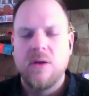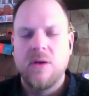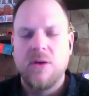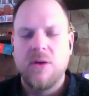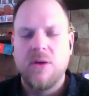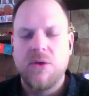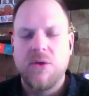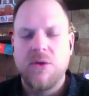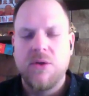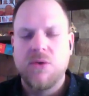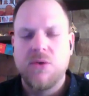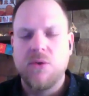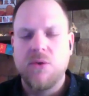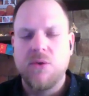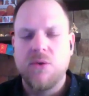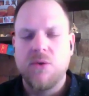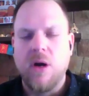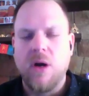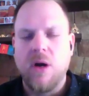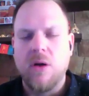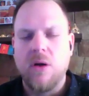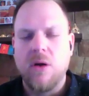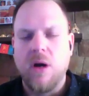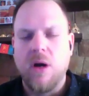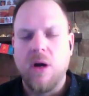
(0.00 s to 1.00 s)
Due to
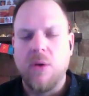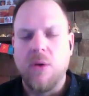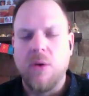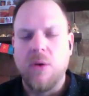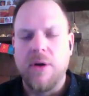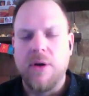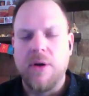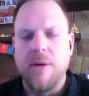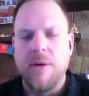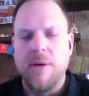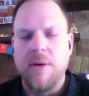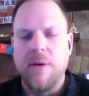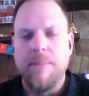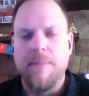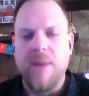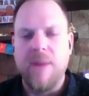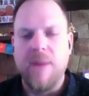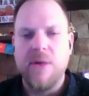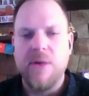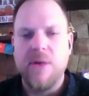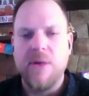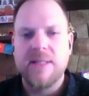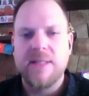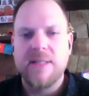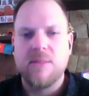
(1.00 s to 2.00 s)
all our
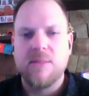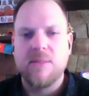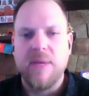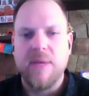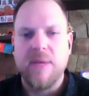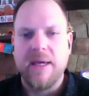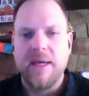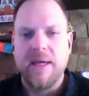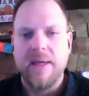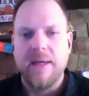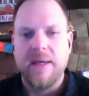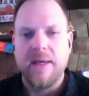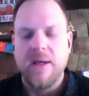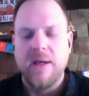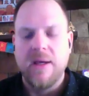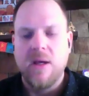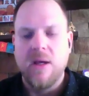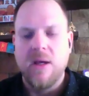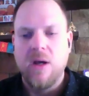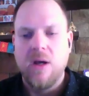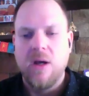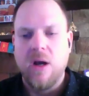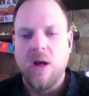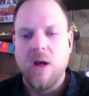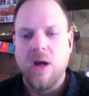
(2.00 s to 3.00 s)
merits, may
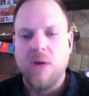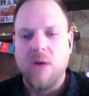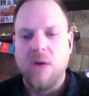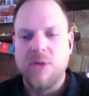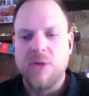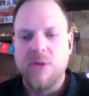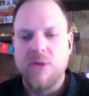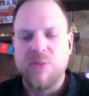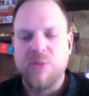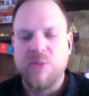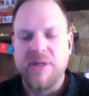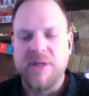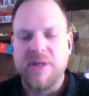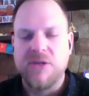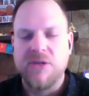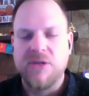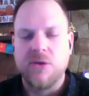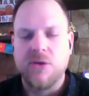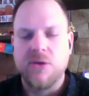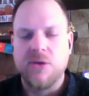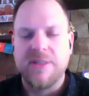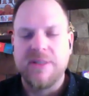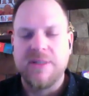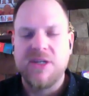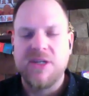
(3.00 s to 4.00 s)
our
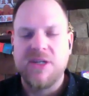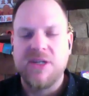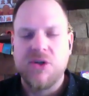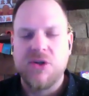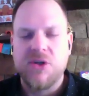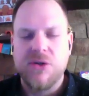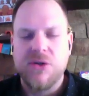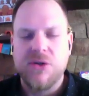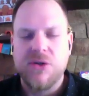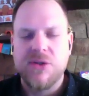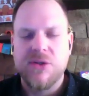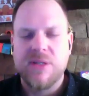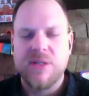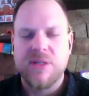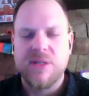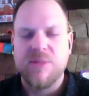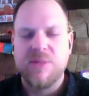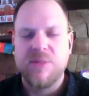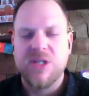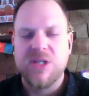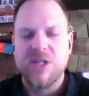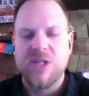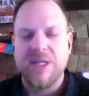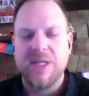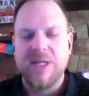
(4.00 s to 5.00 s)
spiritual teachers,
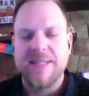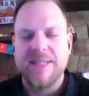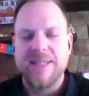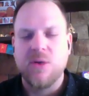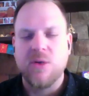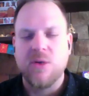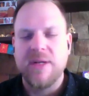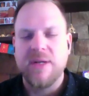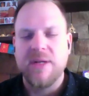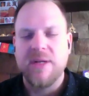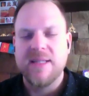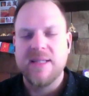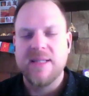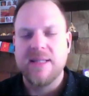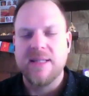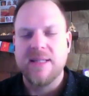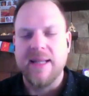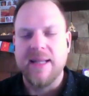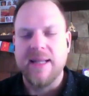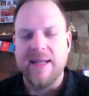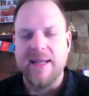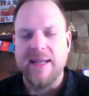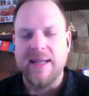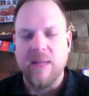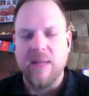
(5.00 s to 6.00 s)
especially His Holiness the
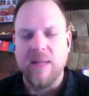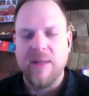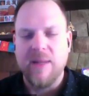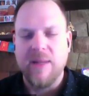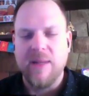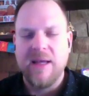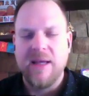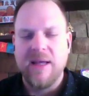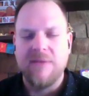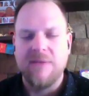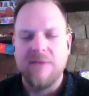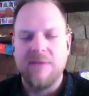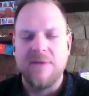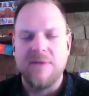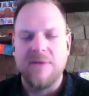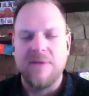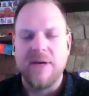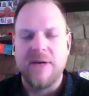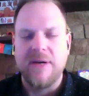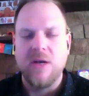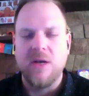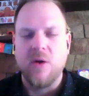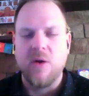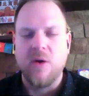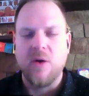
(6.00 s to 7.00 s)
Dalai Lama, have
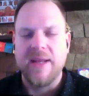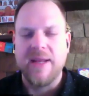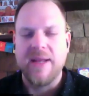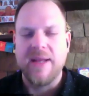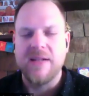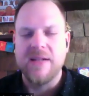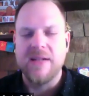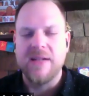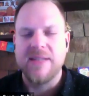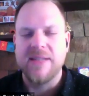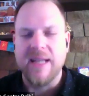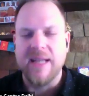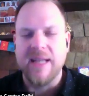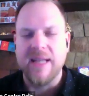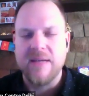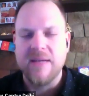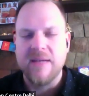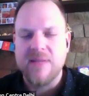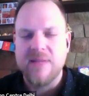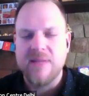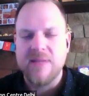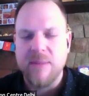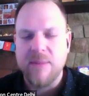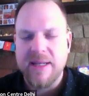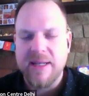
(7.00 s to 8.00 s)
very long and healthy
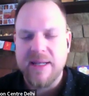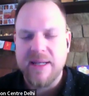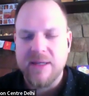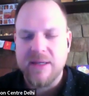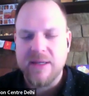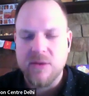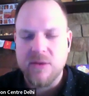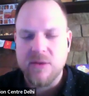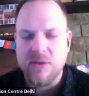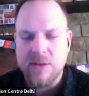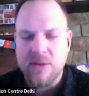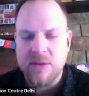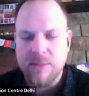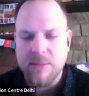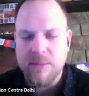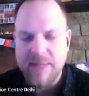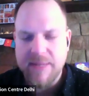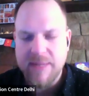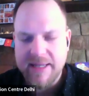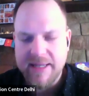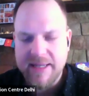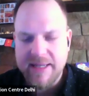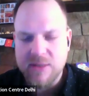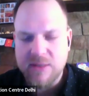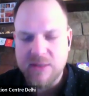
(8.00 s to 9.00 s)
lives, and
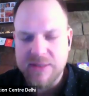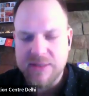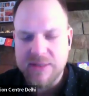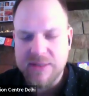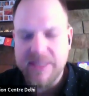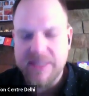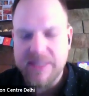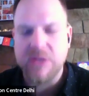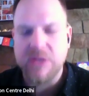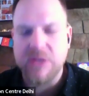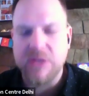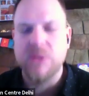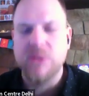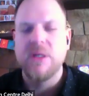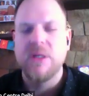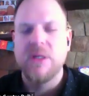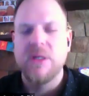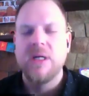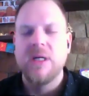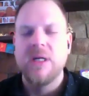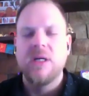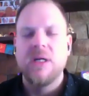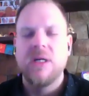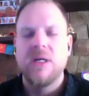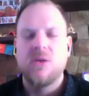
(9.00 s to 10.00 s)
may they continue
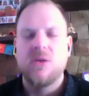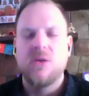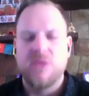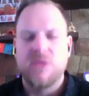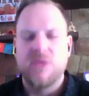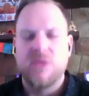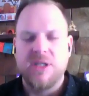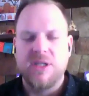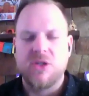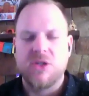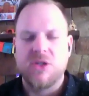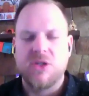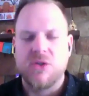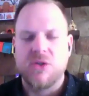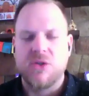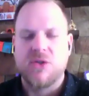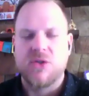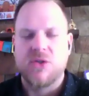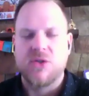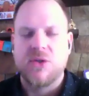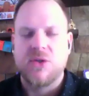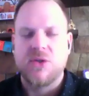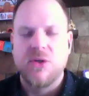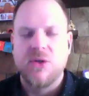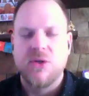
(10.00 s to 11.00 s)
to teach
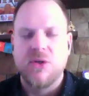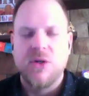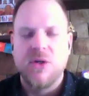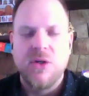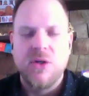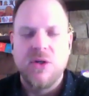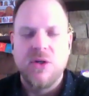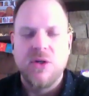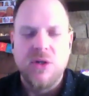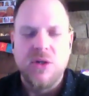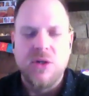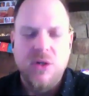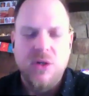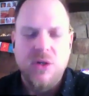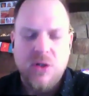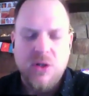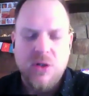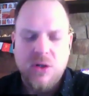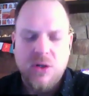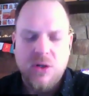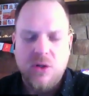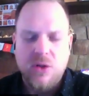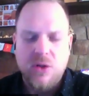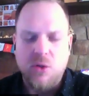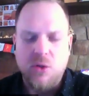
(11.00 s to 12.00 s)
us
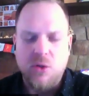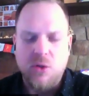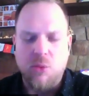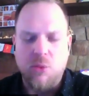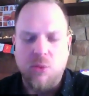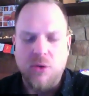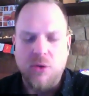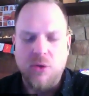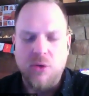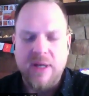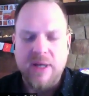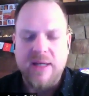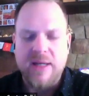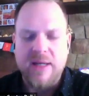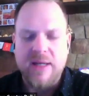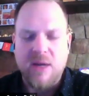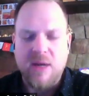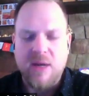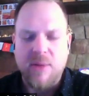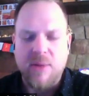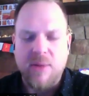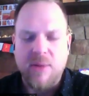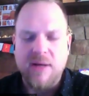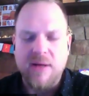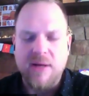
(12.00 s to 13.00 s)
the Buddha
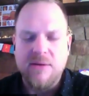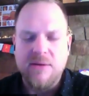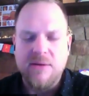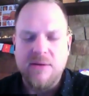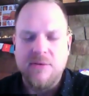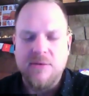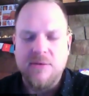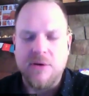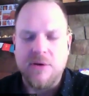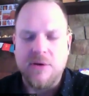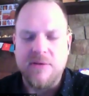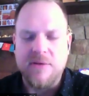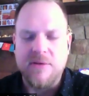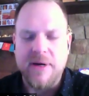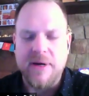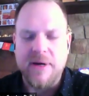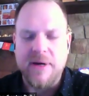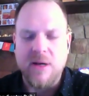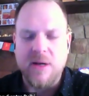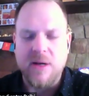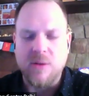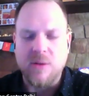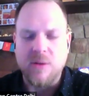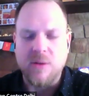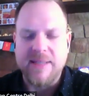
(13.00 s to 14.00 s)
Dharma for a
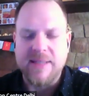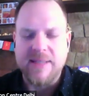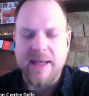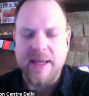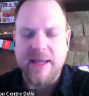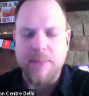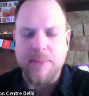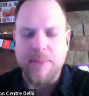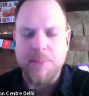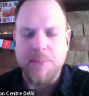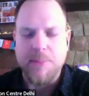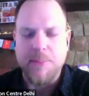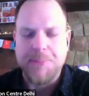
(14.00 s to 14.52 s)
very long time.